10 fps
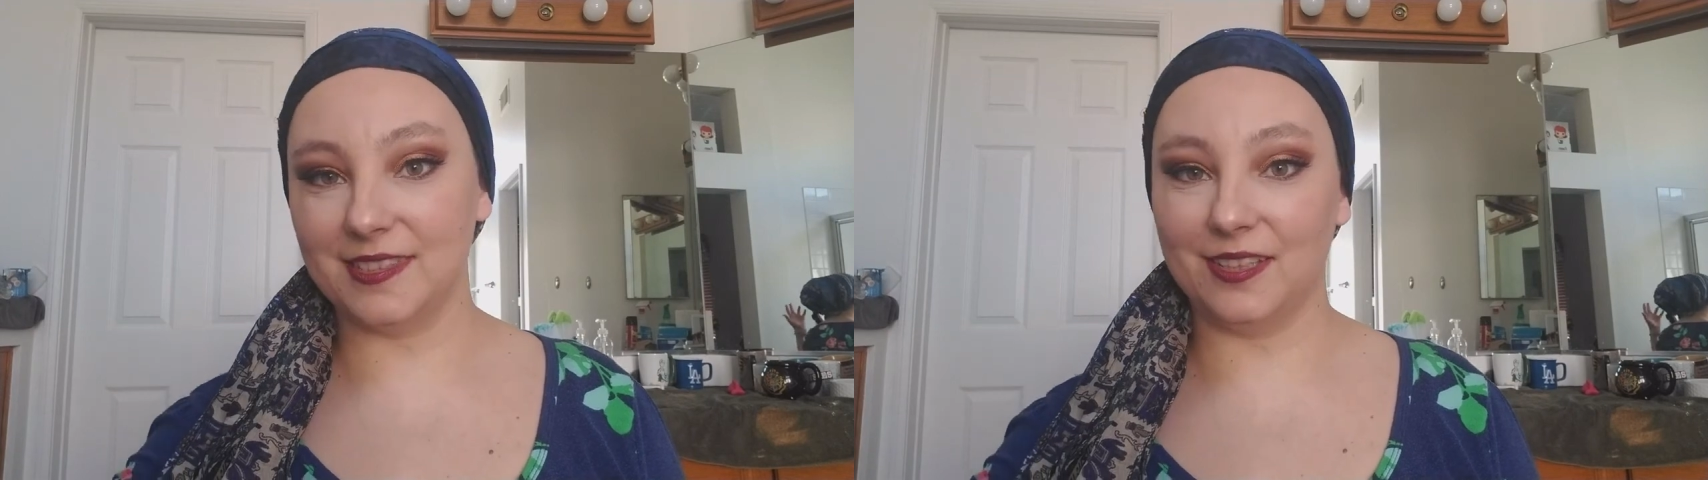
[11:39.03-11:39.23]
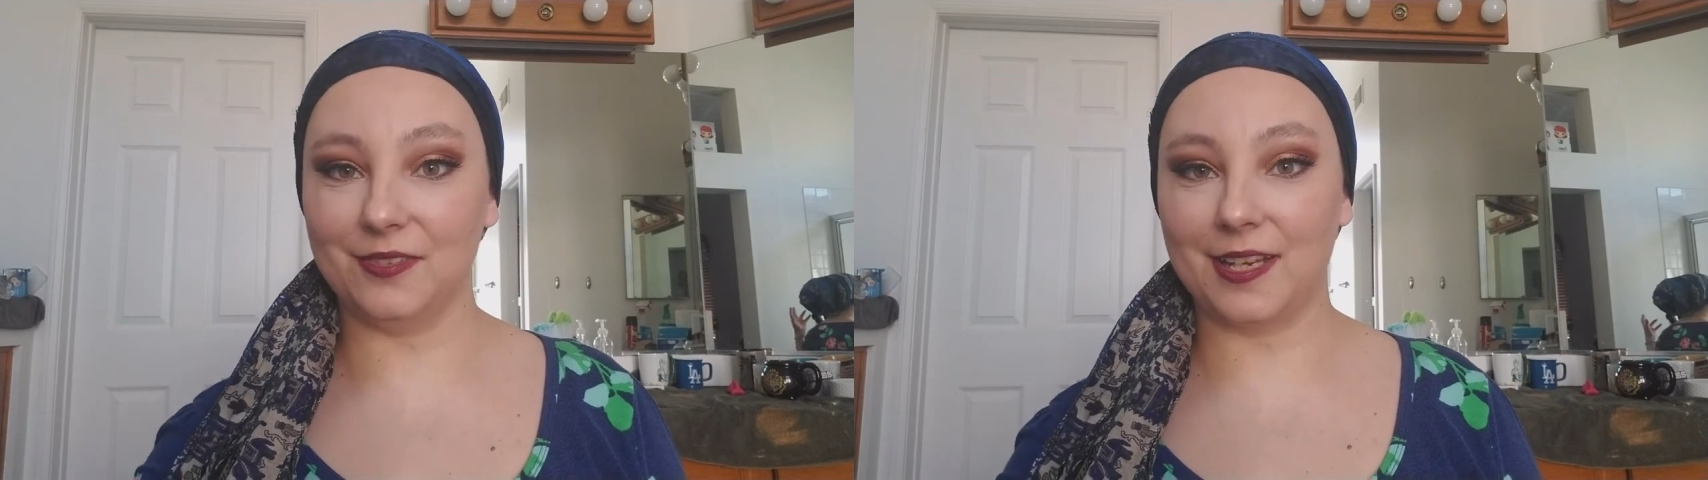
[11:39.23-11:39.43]

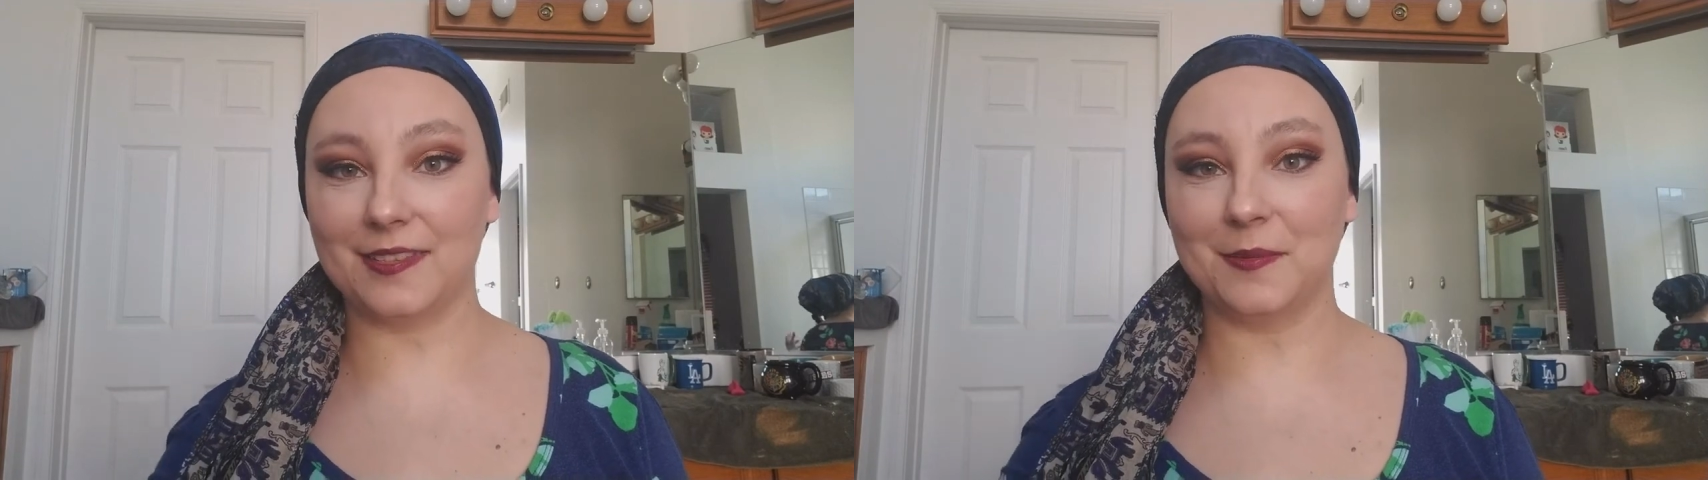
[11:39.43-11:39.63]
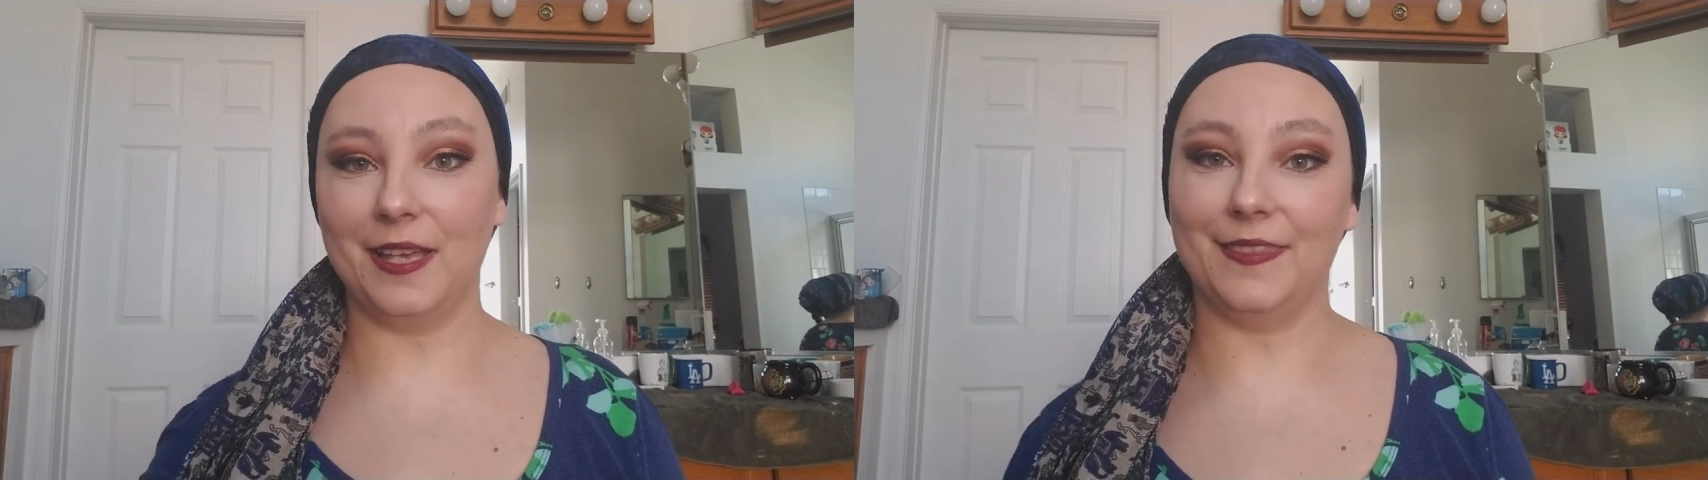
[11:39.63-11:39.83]
see you
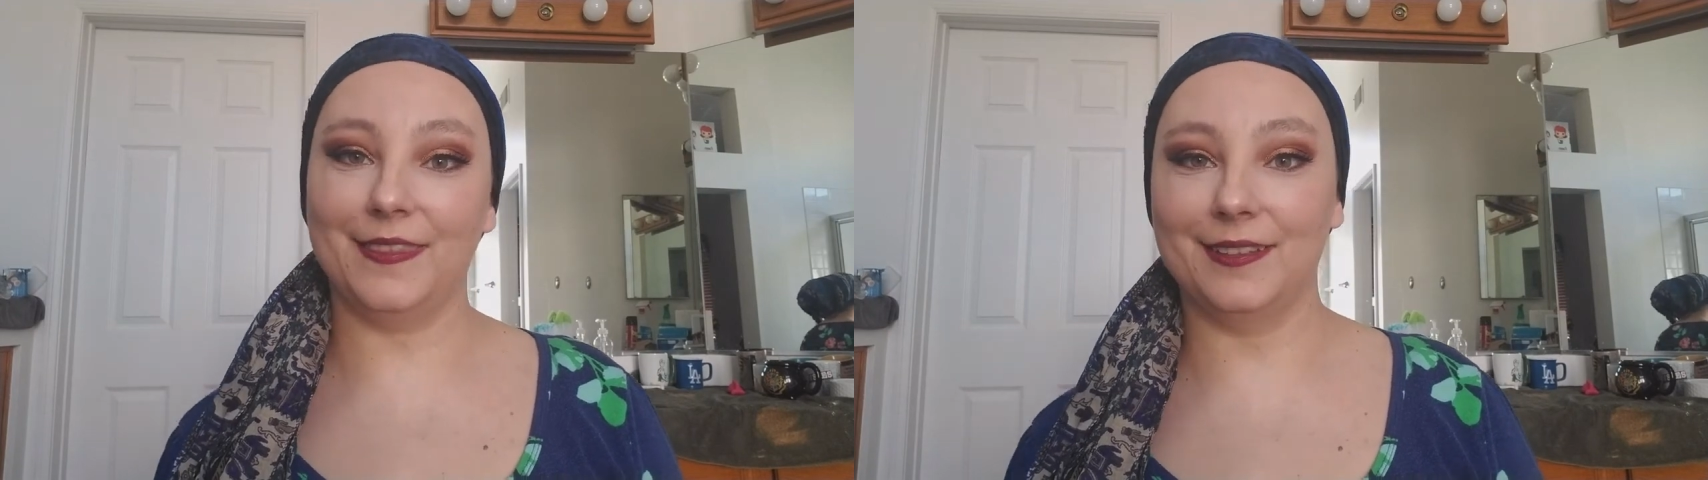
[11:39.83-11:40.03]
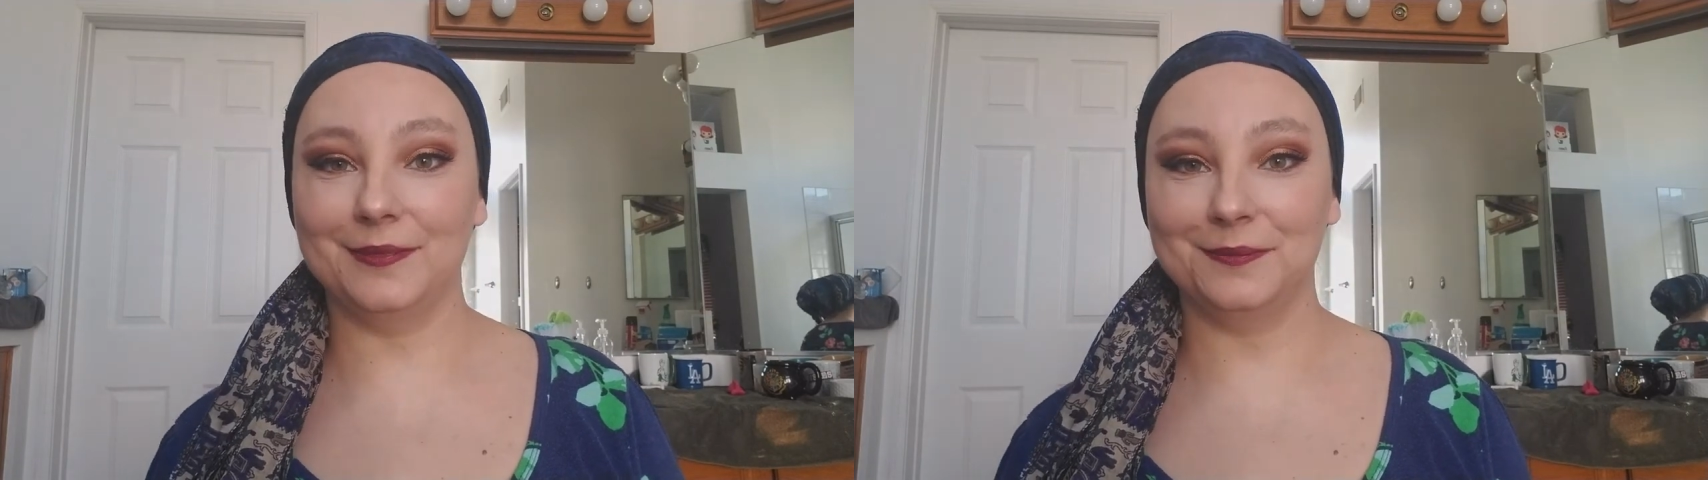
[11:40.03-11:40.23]
next
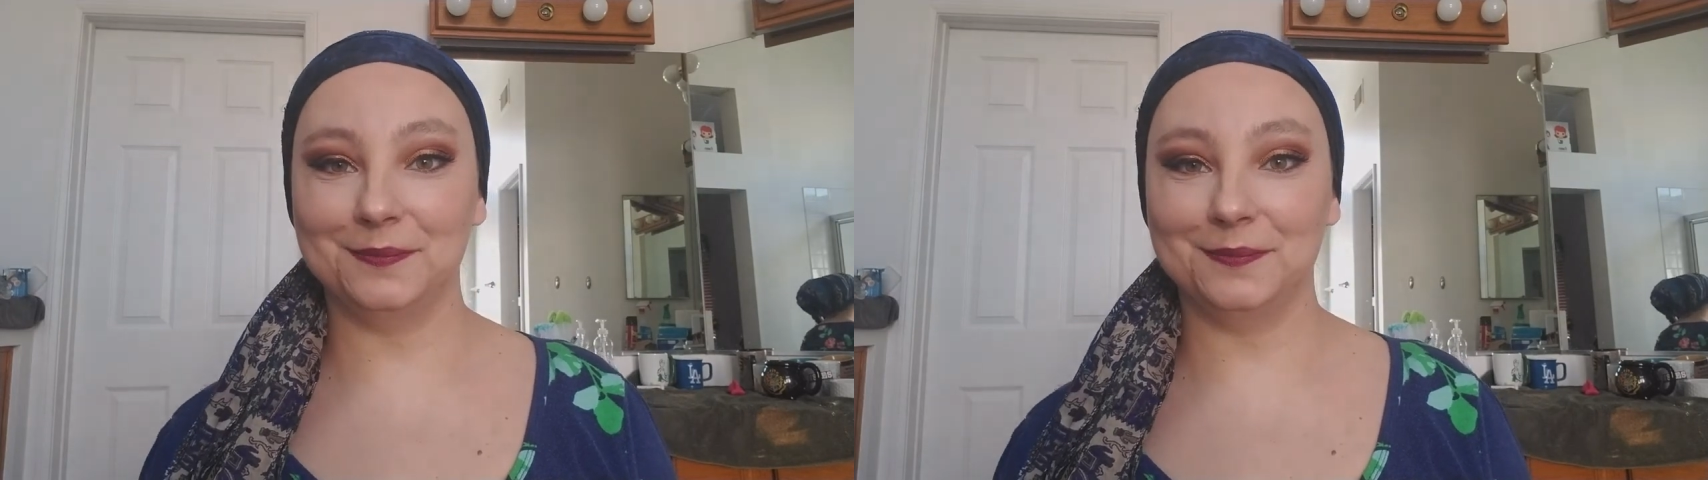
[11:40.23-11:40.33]
month.